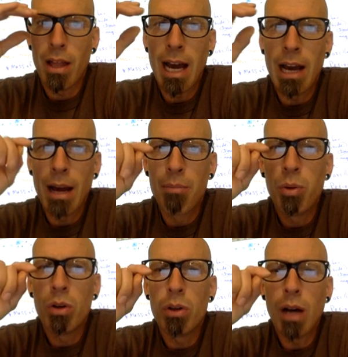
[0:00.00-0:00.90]
I
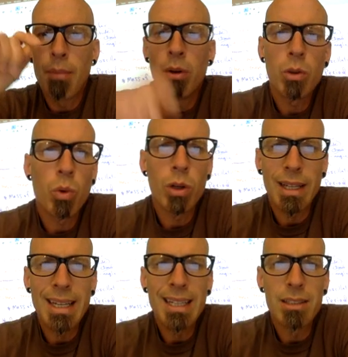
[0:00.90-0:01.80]
put the word
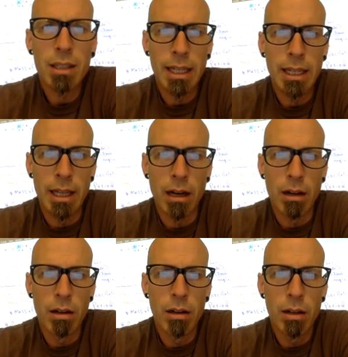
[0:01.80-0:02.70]
easily in
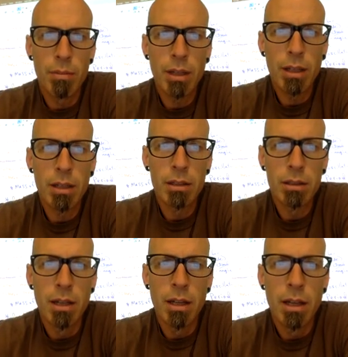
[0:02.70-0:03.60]
there because
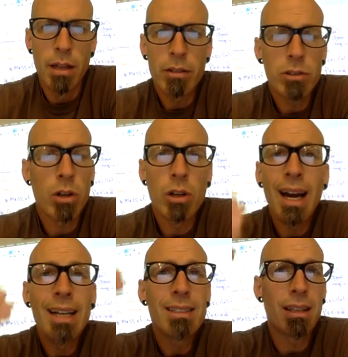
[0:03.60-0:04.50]
there's all
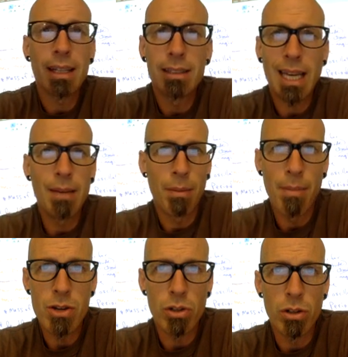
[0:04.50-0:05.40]
kinds of things that can be
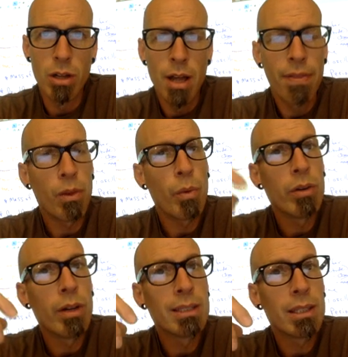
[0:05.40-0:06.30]
measured that we
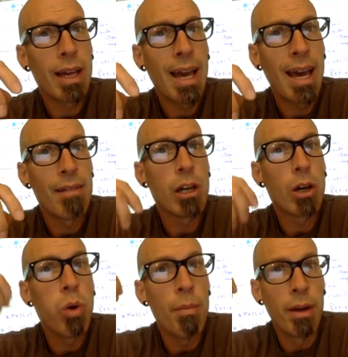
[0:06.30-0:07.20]
don't necessarily have the
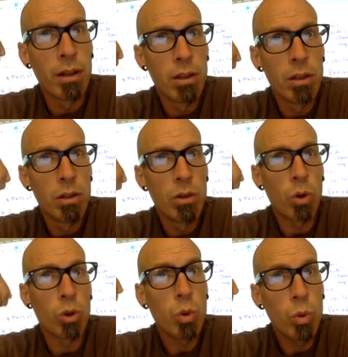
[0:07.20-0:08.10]
equipment or
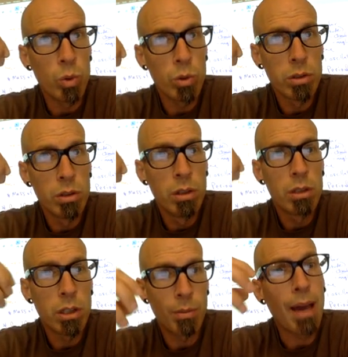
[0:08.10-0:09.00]
tools
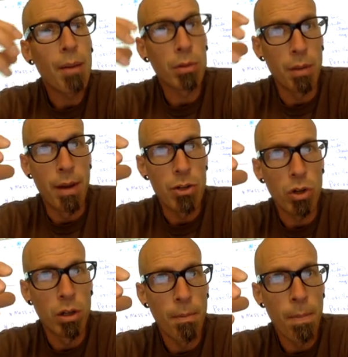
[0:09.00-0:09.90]
to be able to
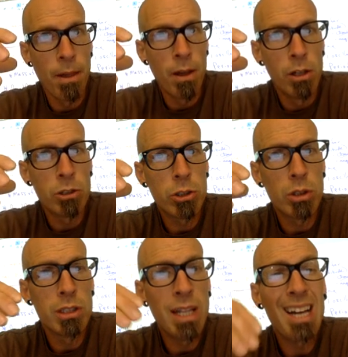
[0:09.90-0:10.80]
measure. So
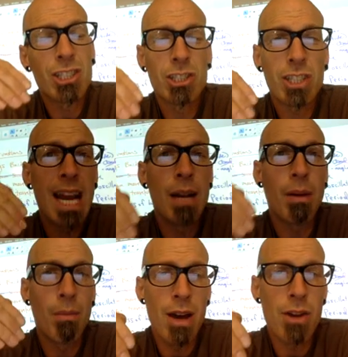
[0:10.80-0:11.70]
it's not just can it be
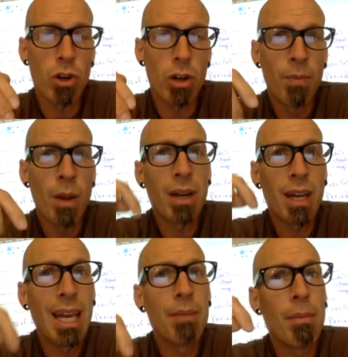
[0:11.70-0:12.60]
measured, but
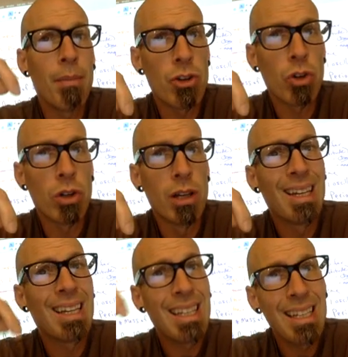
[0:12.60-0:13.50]
can it be measured
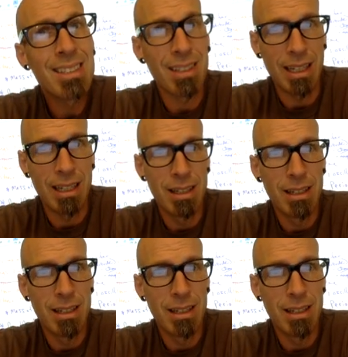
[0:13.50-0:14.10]
easily,